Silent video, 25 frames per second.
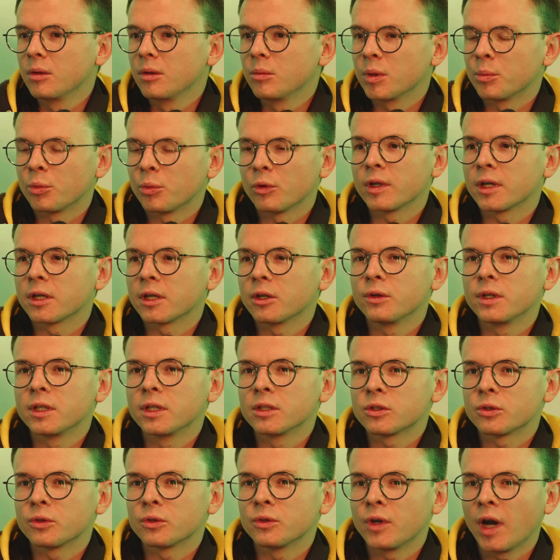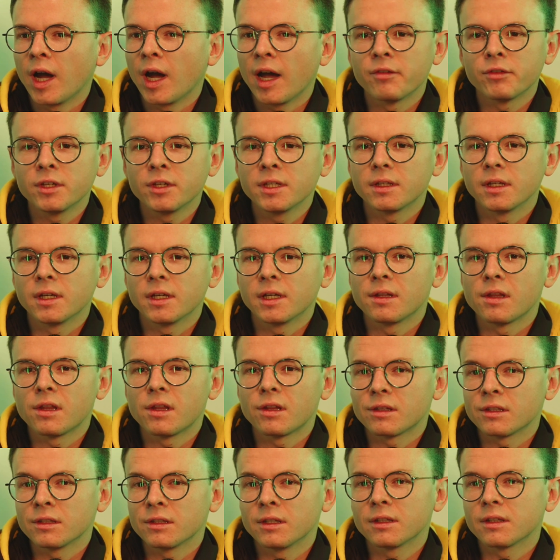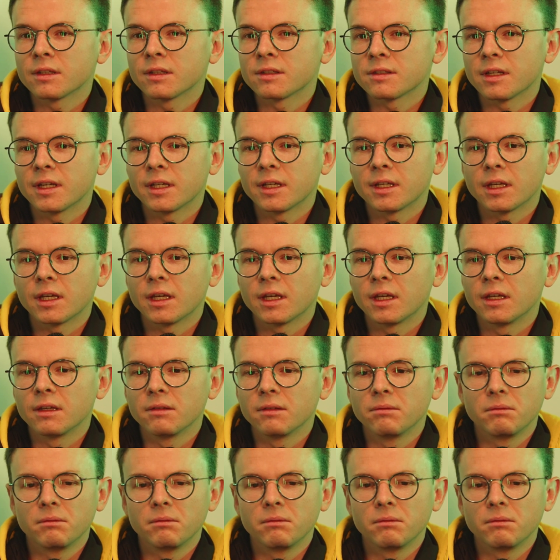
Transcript: people are going to have it and see it as like a